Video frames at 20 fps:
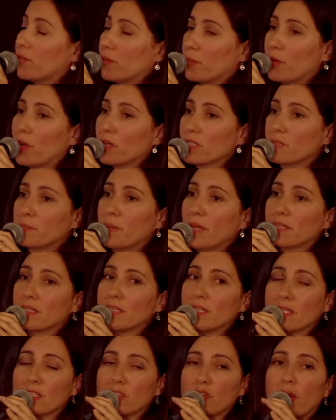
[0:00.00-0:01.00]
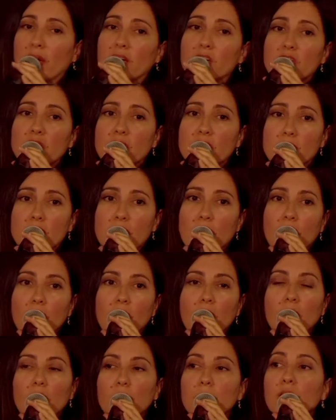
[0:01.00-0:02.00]
prospecting strategies,
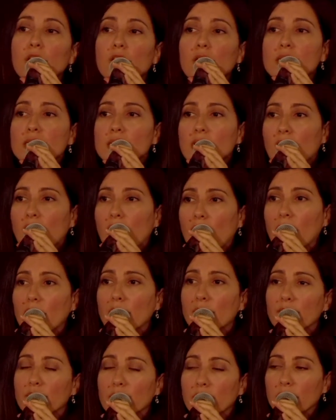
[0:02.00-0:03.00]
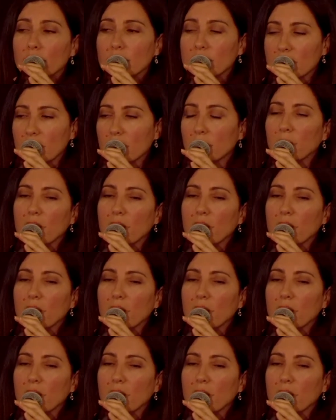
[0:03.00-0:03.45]
because I've seen